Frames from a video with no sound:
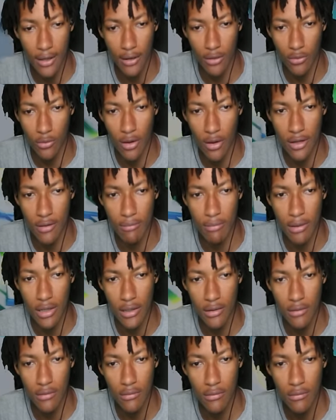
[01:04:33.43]
I thought I didn't beat
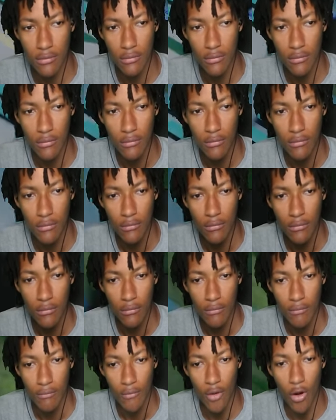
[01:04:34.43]
it.
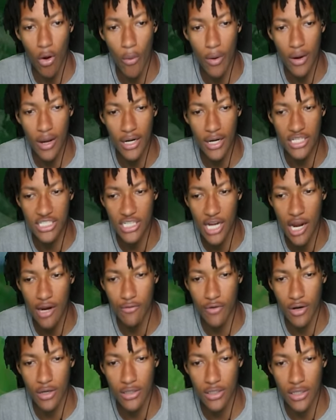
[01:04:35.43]
Oh, we got a shine
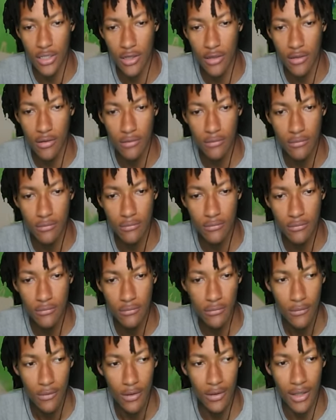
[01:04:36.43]
right there.
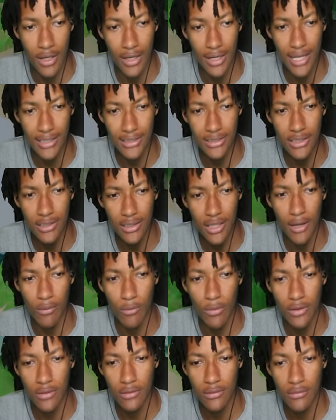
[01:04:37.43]
Nigga, that's it? Like,
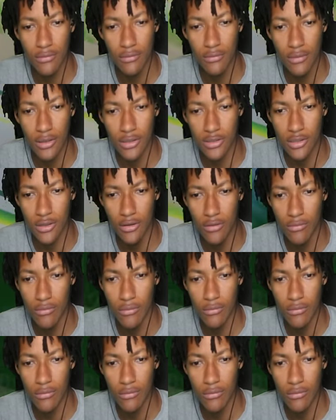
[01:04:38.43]
what? Let's go.